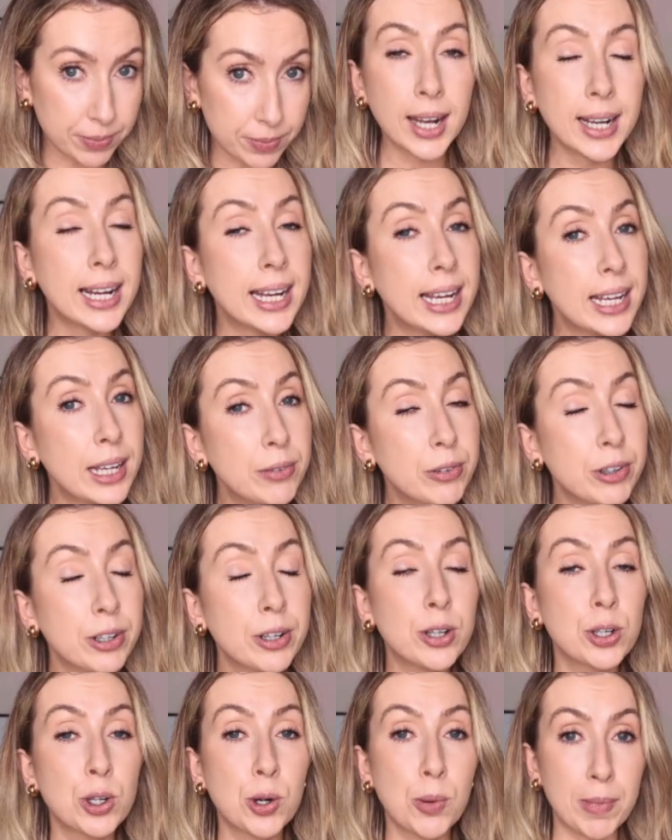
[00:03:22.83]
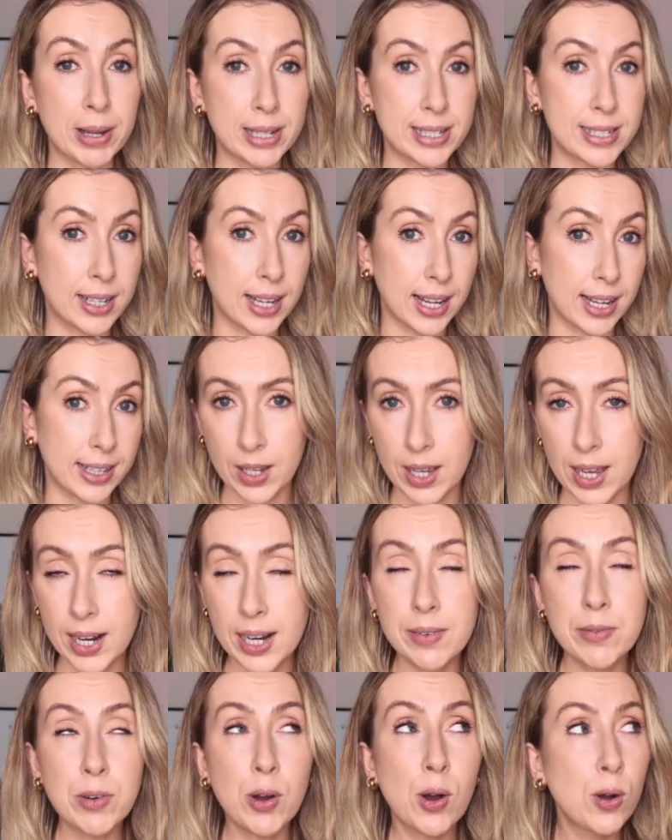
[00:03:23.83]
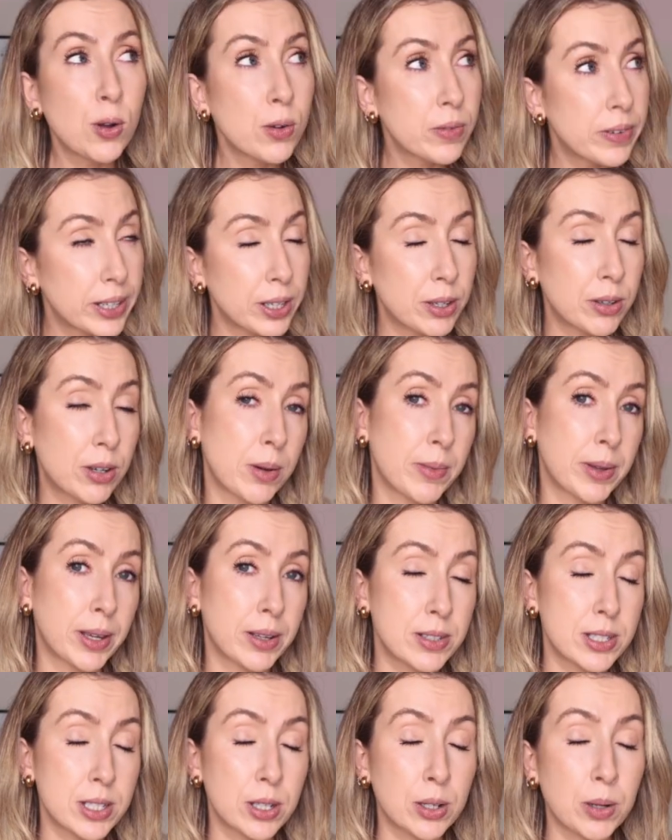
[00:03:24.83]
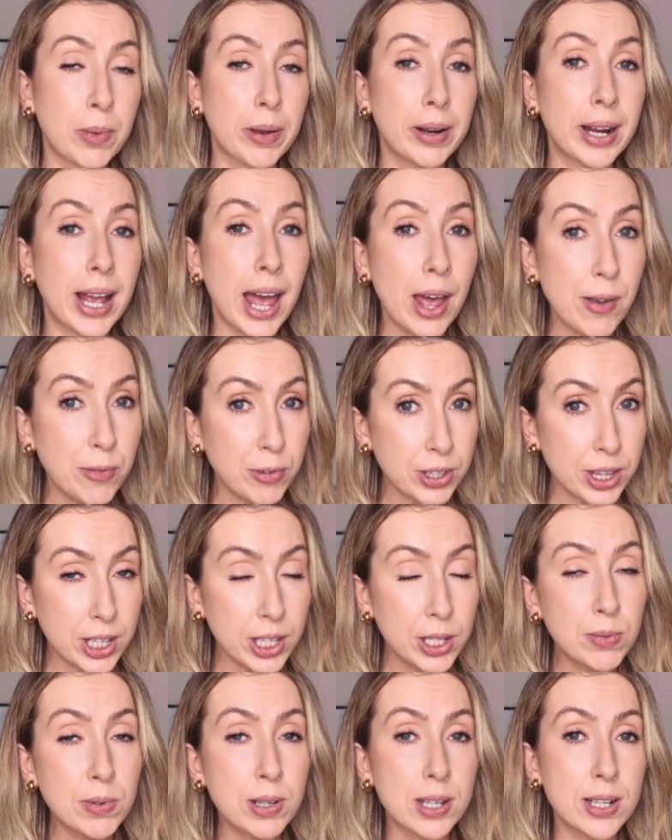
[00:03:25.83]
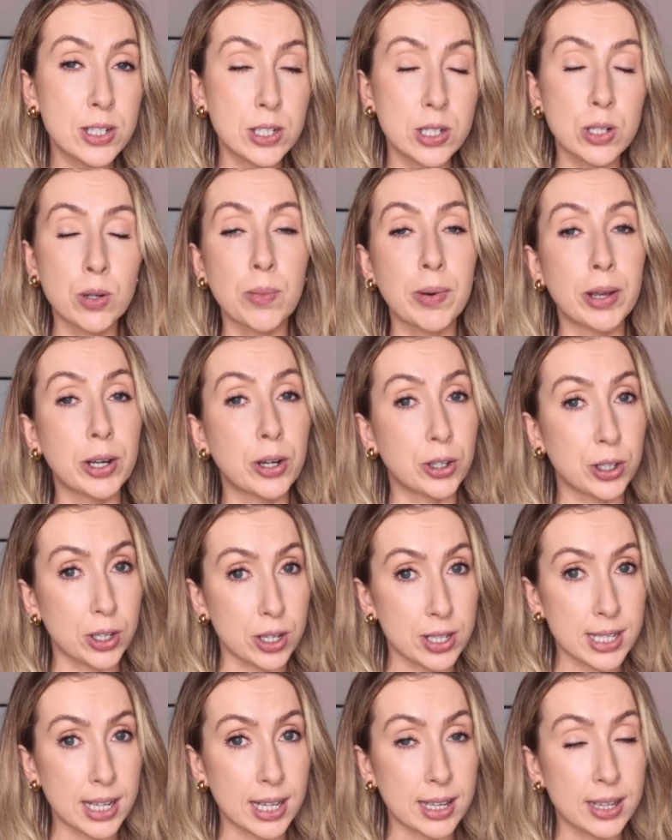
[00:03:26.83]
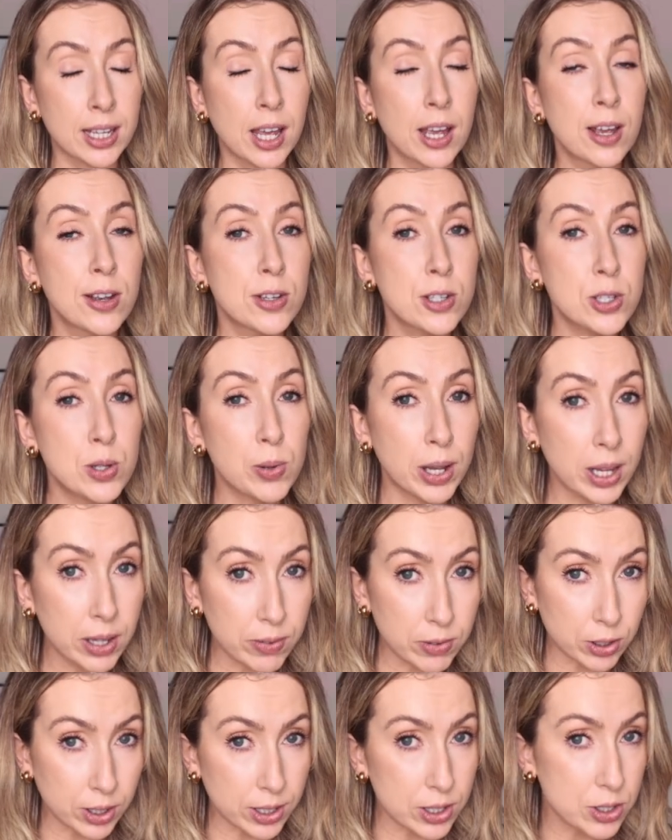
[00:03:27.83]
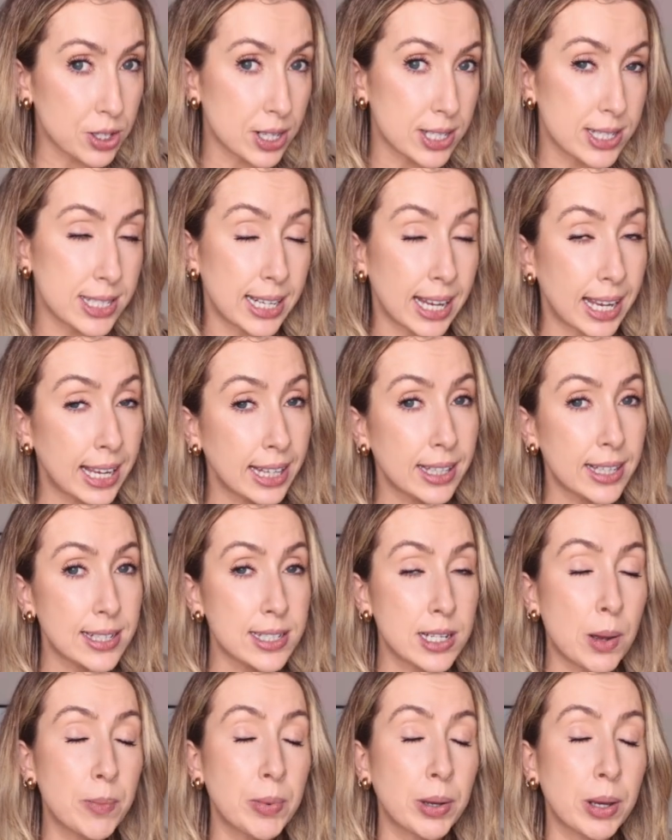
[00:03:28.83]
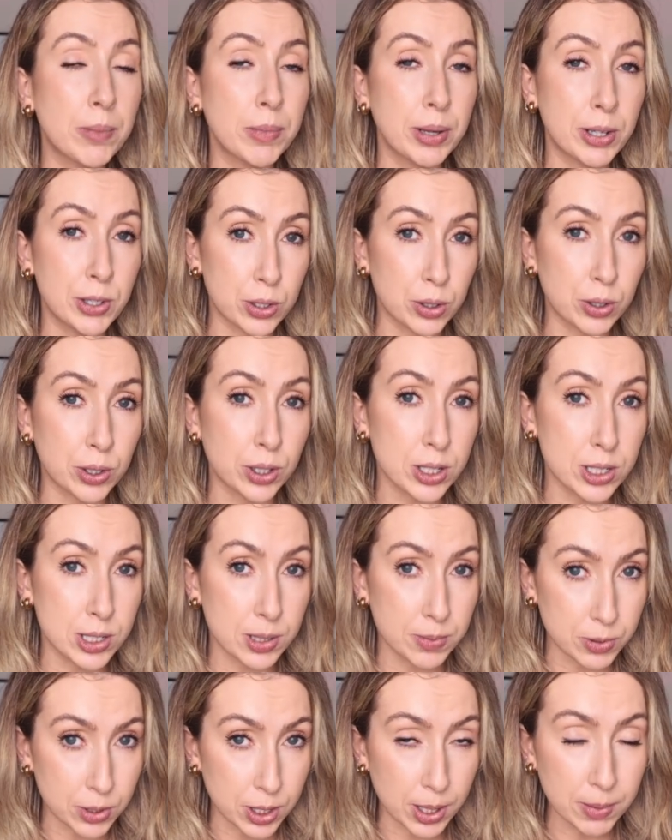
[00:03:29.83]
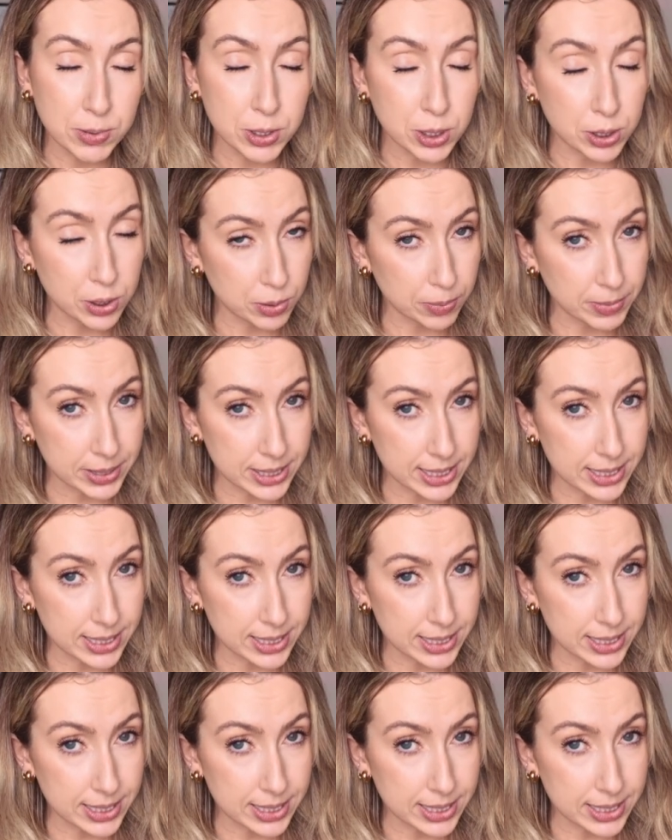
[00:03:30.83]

and even your mental health. And I have a whole video coming out soon about everything you need to know about your gut health. So if you're interested in that topic, make sure you're subscribed so you don't miss